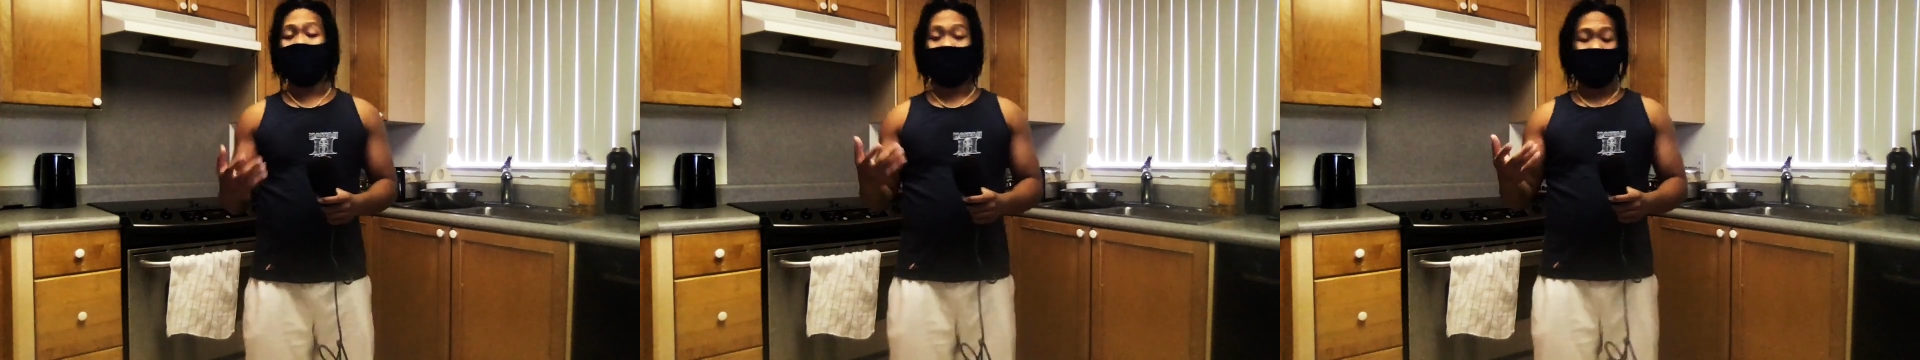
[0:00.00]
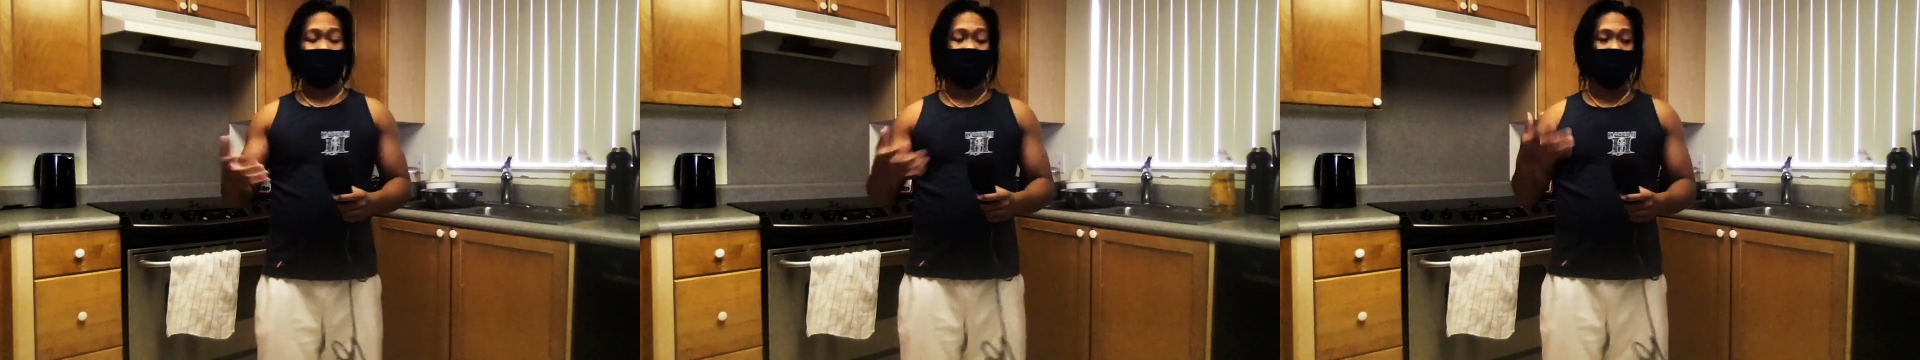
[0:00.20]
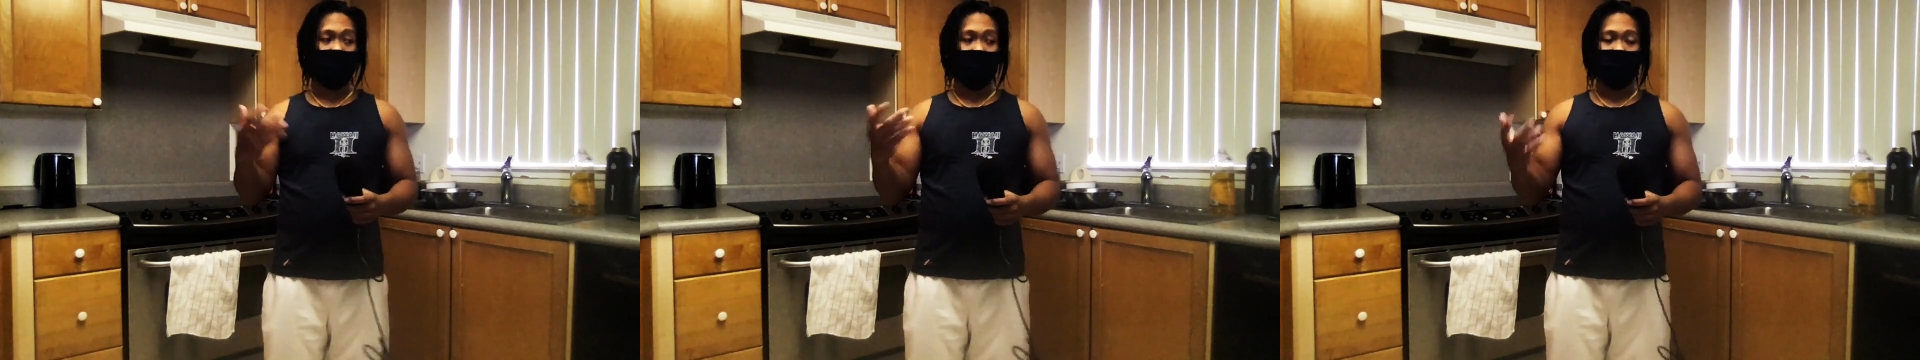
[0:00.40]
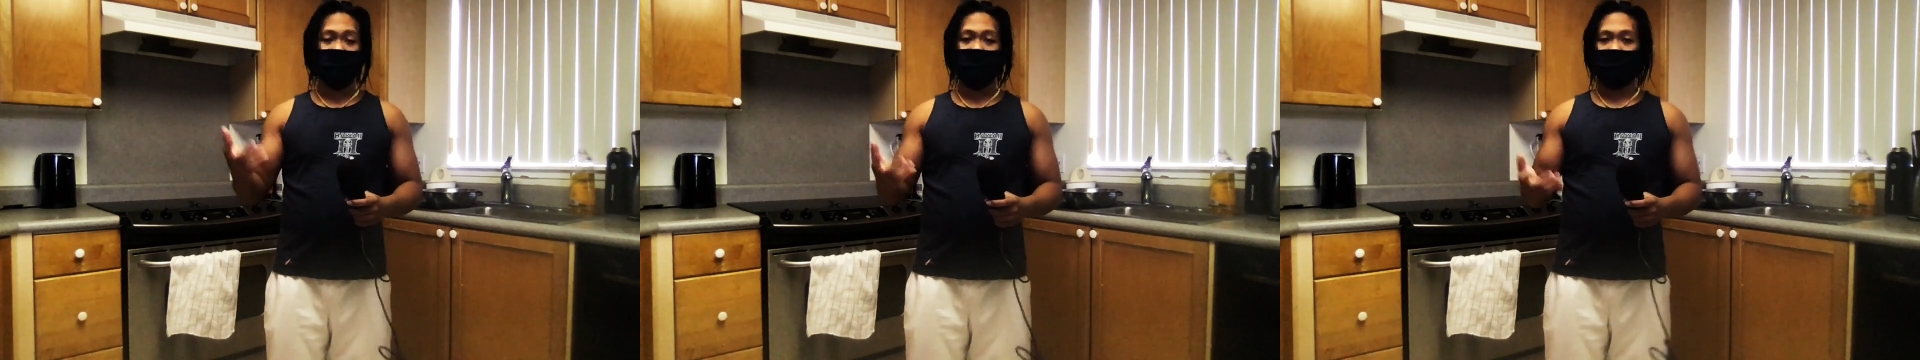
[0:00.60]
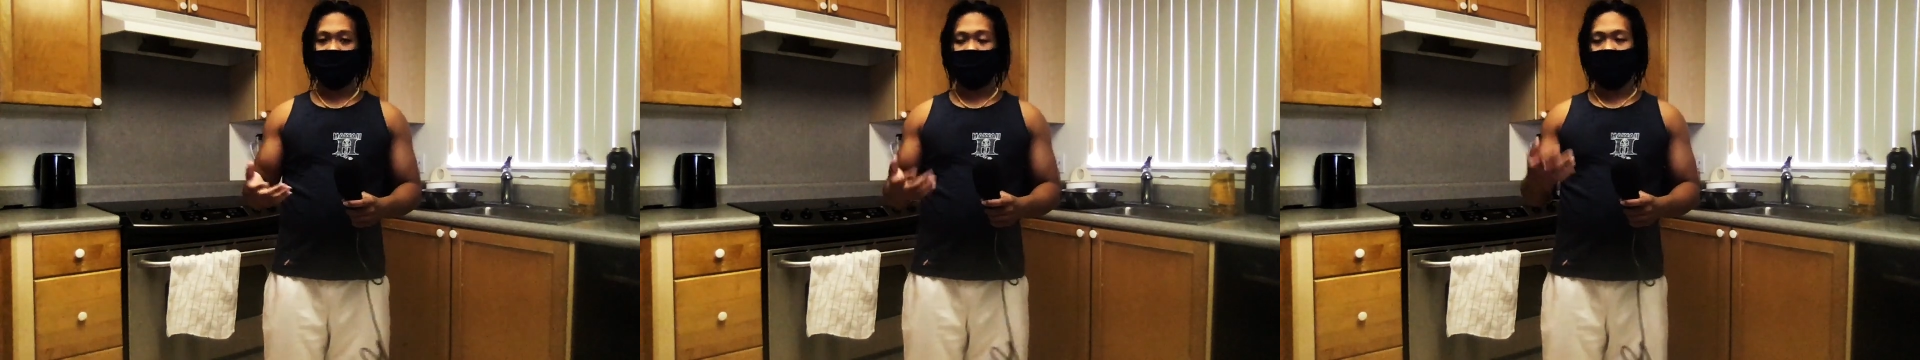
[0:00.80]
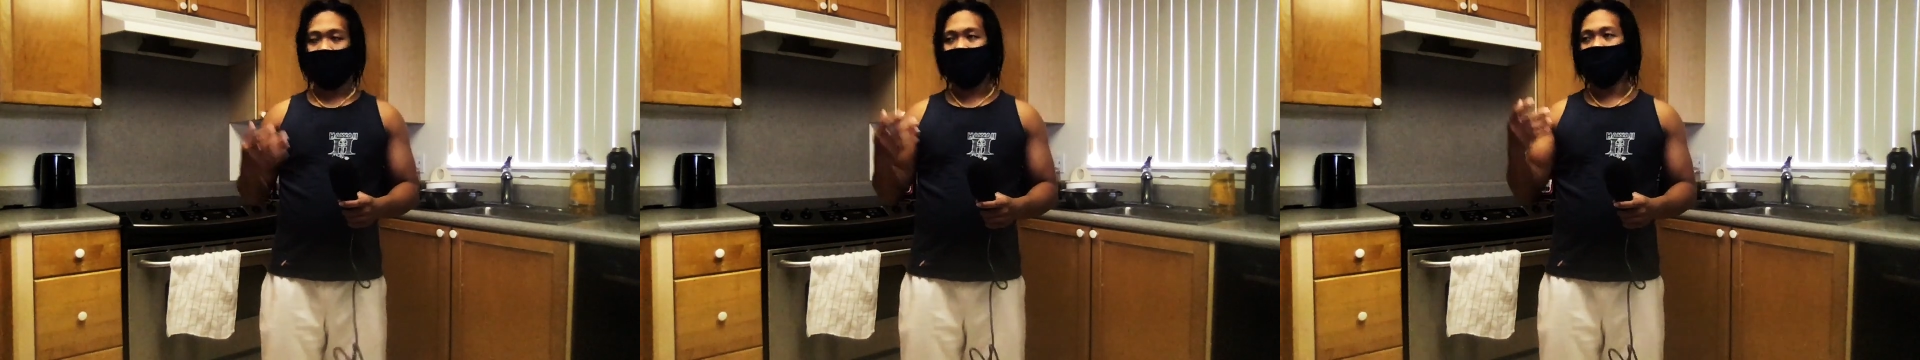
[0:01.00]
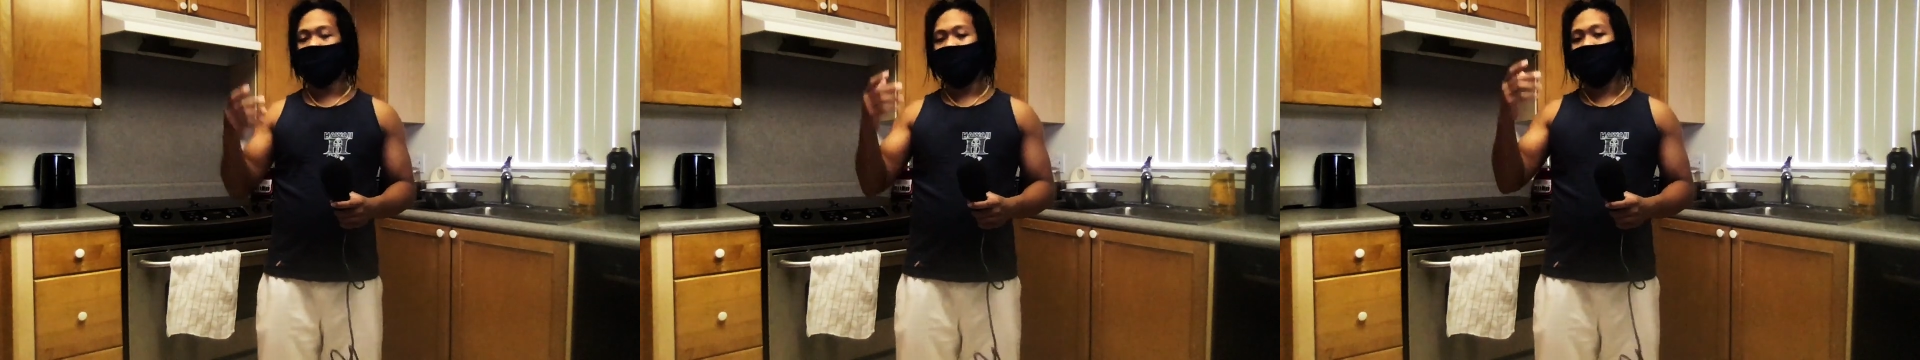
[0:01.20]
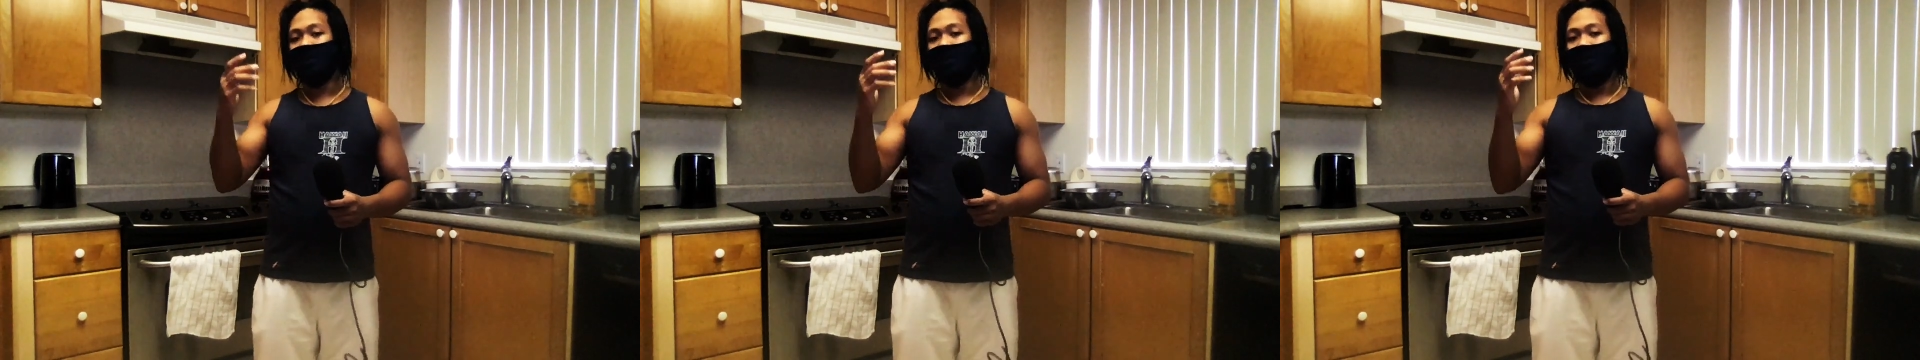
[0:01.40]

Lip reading: I need 2,500 calories.